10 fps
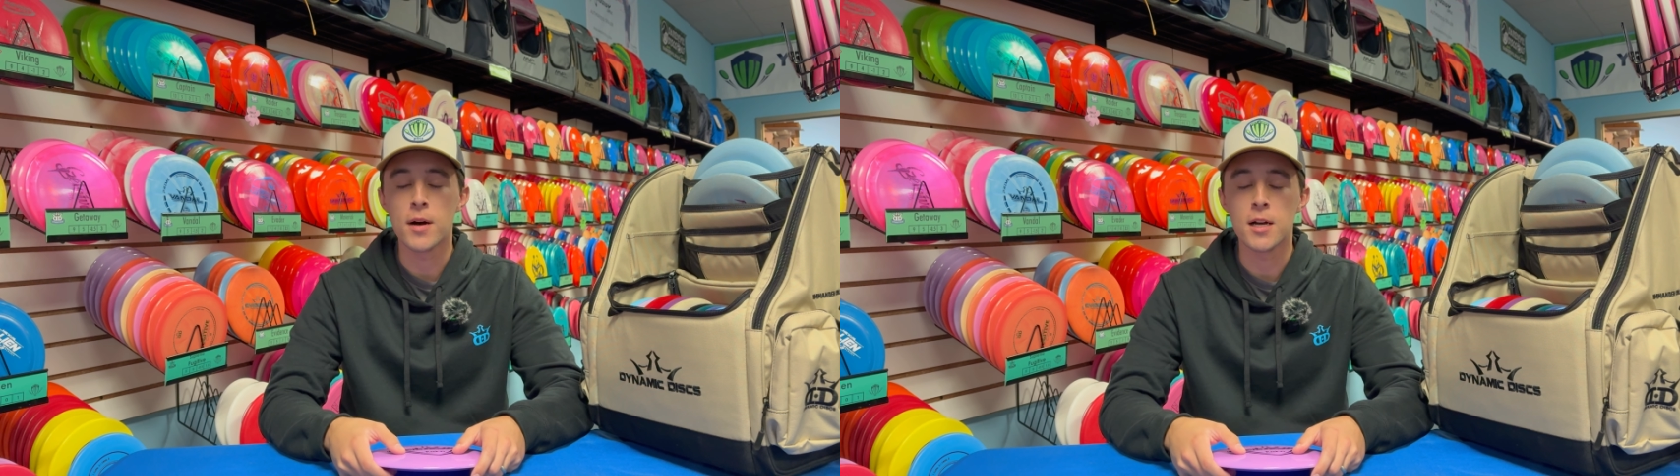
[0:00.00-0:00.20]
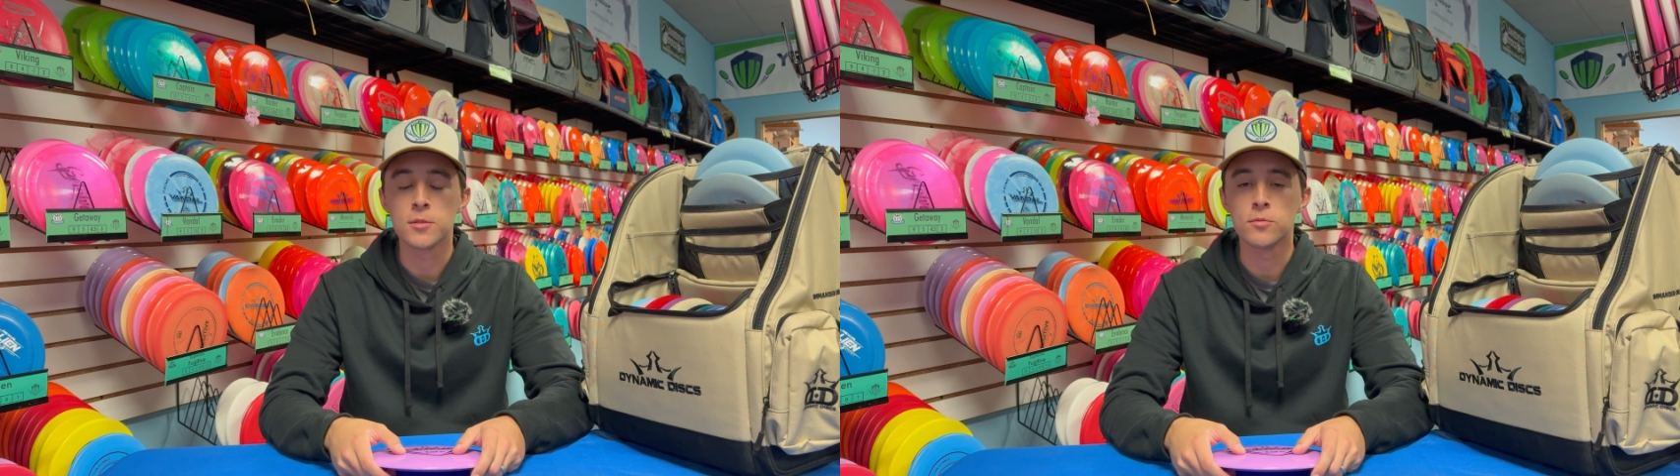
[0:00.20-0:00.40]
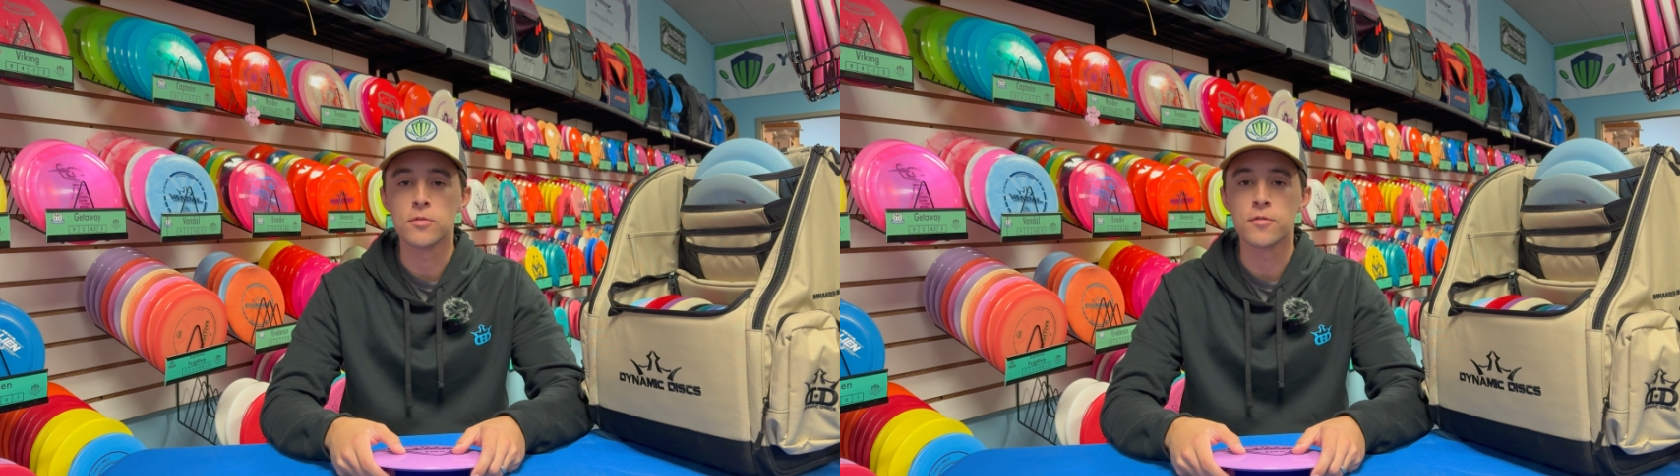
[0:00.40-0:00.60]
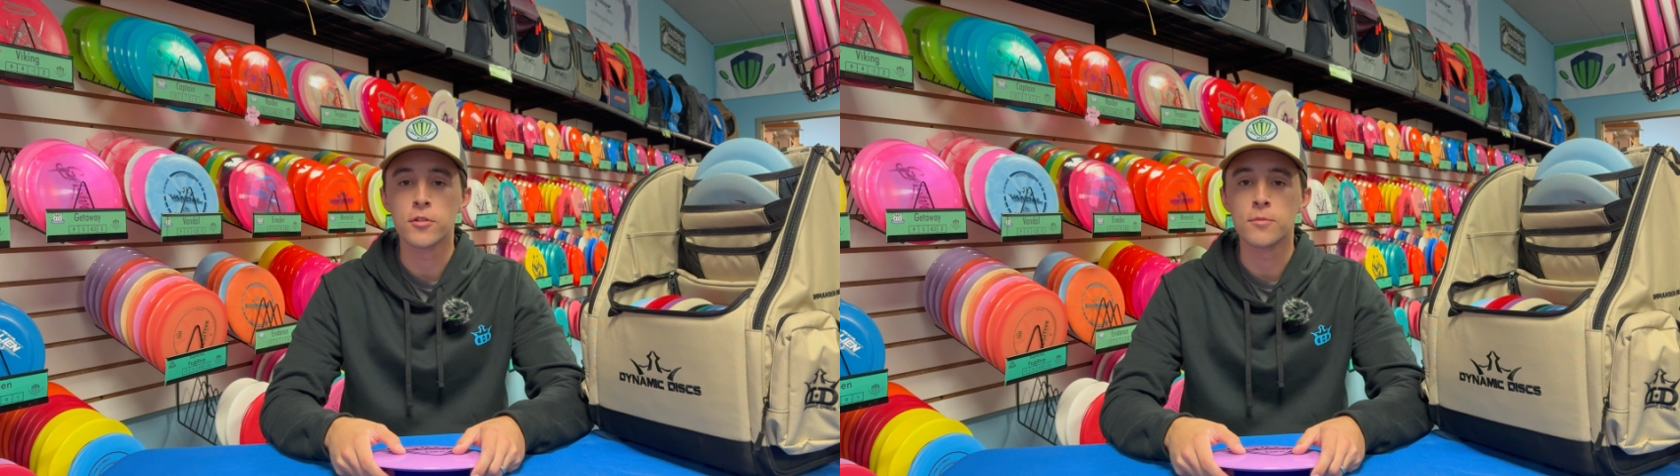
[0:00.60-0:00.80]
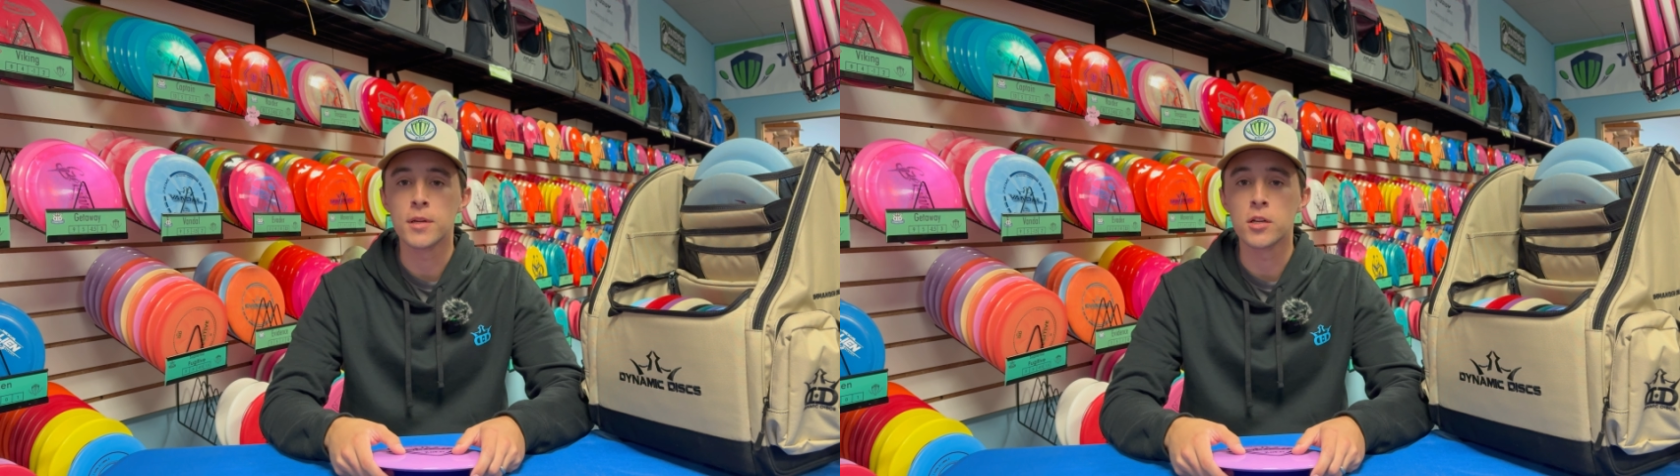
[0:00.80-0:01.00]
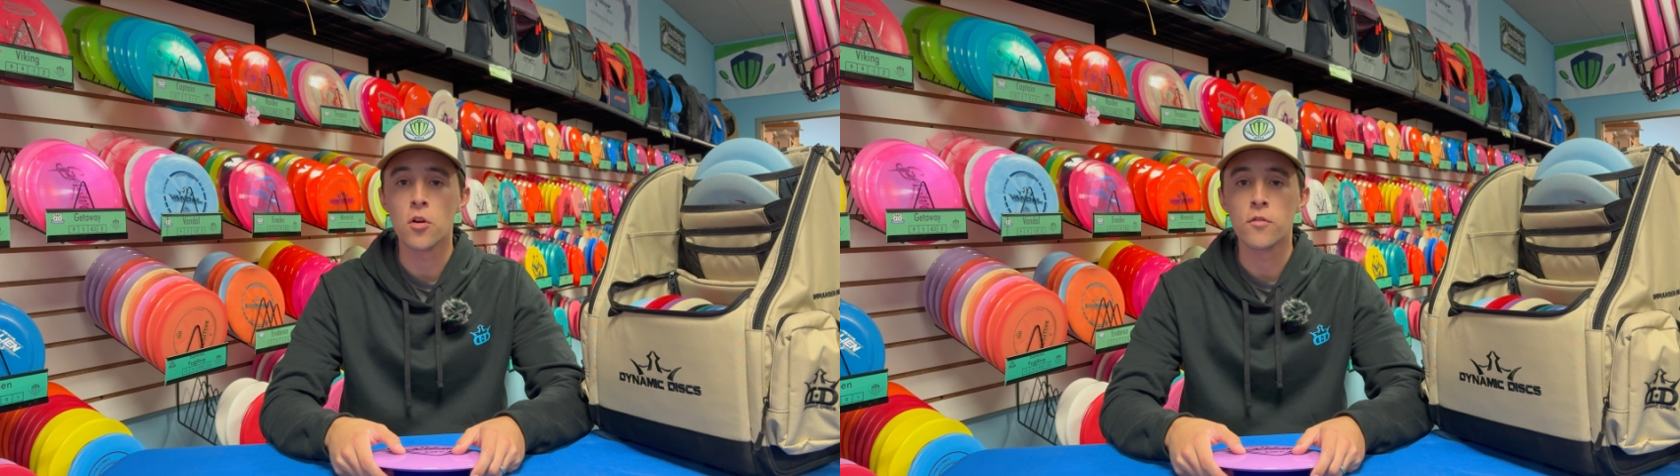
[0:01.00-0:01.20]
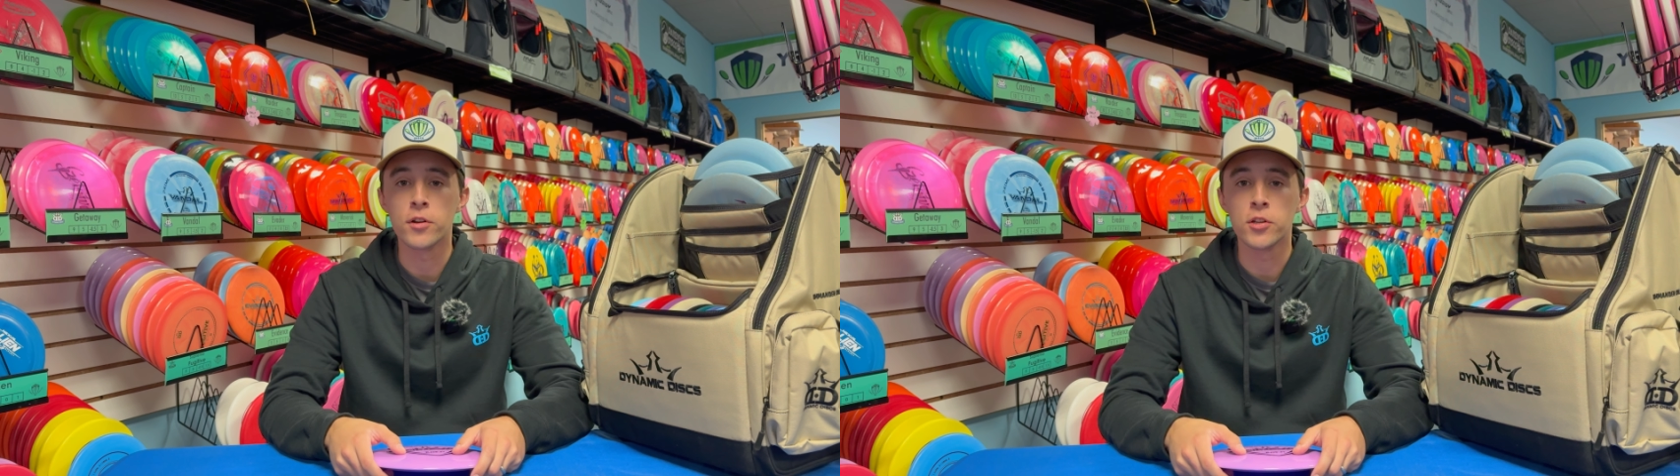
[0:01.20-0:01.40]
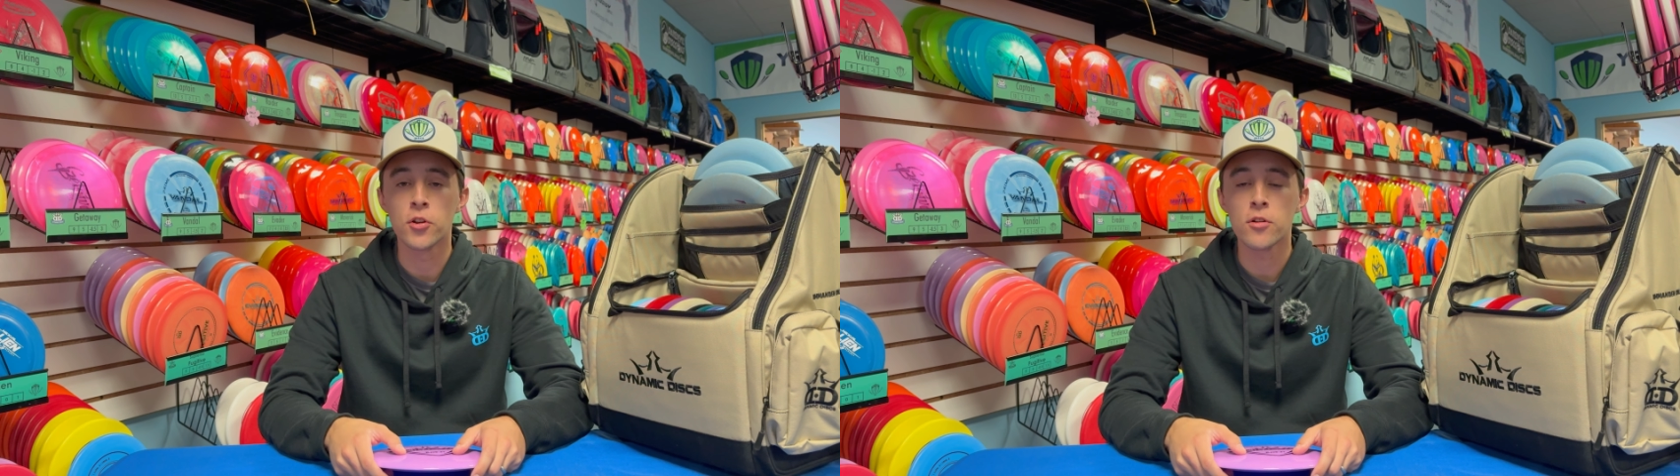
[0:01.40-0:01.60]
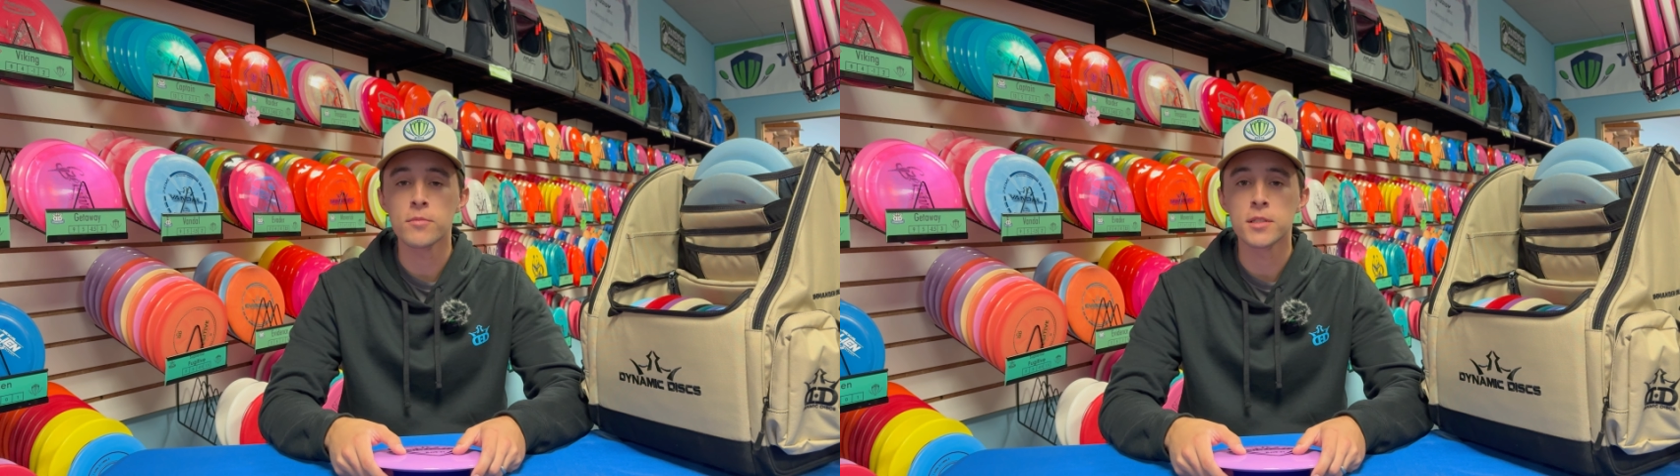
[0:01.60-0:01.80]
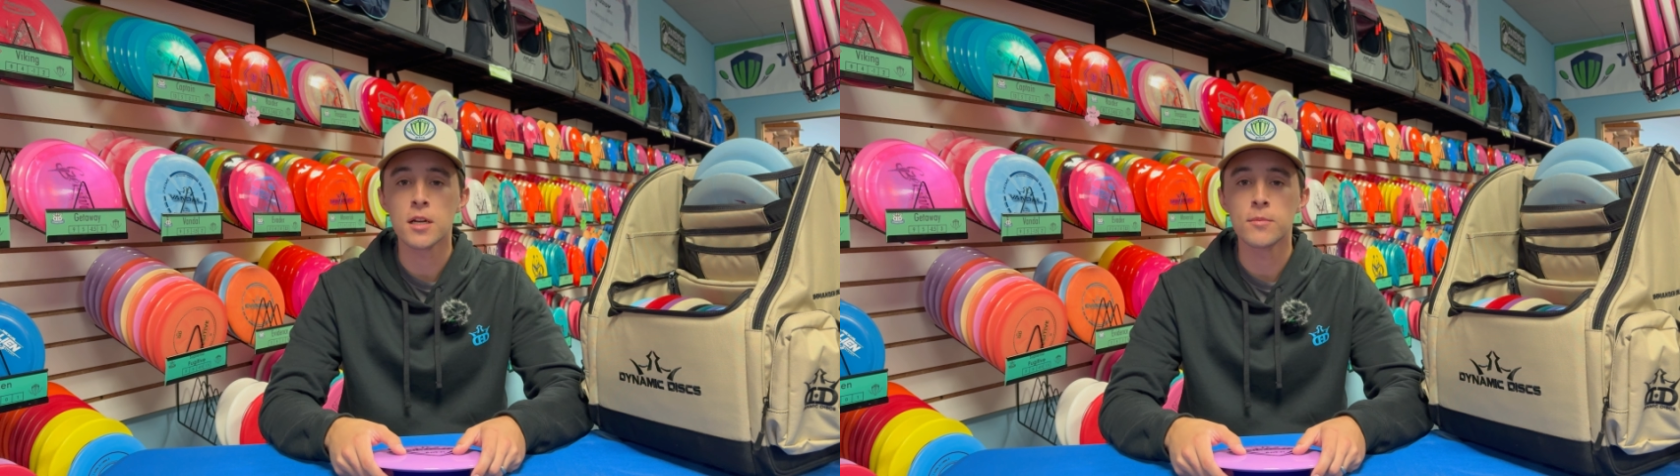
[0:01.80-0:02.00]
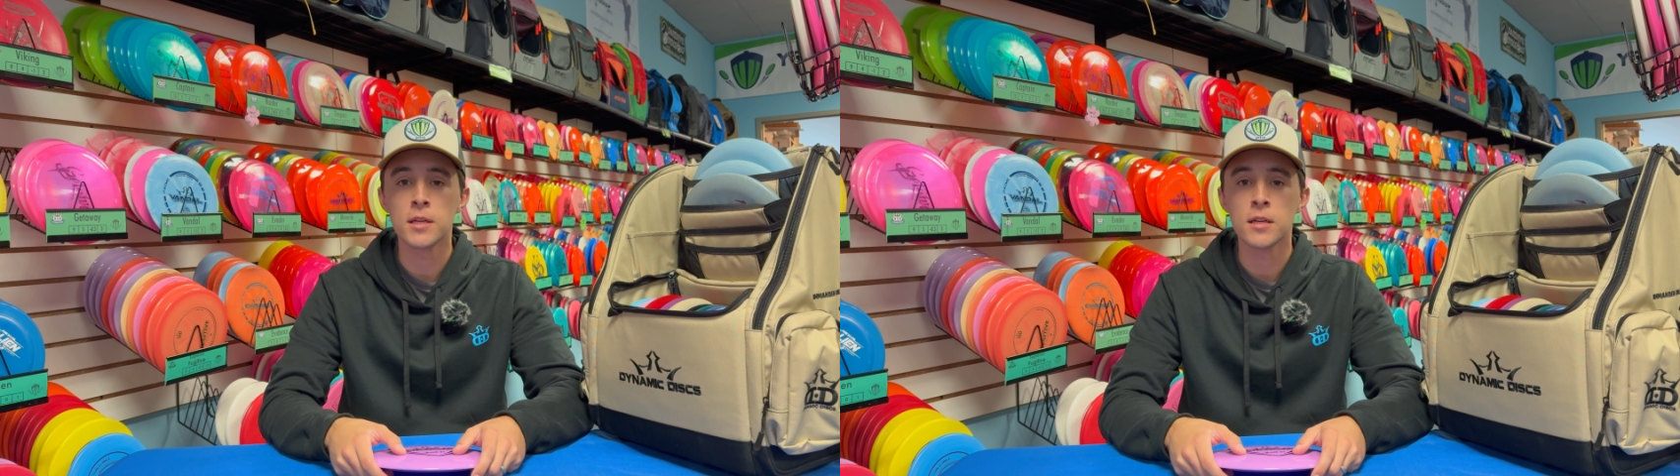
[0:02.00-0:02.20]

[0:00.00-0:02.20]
possible for me to go over to Europe this coming